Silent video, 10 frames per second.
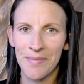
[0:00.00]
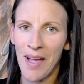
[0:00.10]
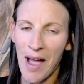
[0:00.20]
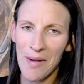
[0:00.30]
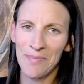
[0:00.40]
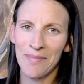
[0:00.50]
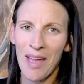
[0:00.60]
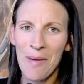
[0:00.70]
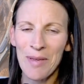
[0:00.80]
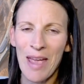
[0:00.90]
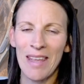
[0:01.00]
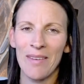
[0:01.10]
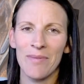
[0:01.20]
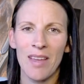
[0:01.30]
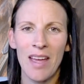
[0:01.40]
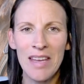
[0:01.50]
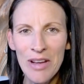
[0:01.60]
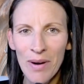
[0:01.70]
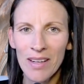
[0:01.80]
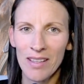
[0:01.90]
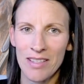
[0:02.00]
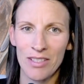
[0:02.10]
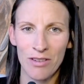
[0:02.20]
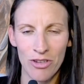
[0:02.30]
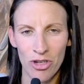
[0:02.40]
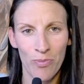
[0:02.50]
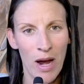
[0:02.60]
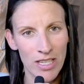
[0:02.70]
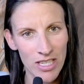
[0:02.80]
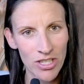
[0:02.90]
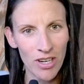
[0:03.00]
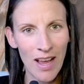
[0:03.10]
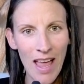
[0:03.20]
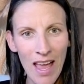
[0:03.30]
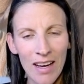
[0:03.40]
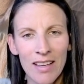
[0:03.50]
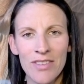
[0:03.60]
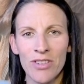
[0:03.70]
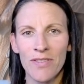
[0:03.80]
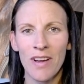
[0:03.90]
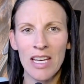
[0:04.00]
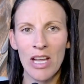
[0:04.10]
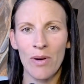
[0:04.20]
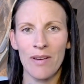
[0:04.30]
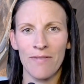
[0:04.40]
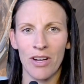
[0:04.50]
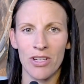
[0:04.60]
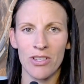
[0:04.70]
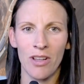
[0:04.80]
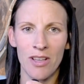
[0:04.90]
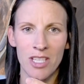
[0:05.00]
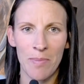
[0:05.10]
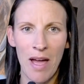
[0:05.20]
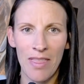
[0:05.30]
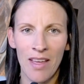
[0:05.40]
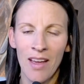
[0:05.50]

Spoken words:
Hi, I'm Katie, an equine holistic nutrition practitioner and a certified equine functional osteopath.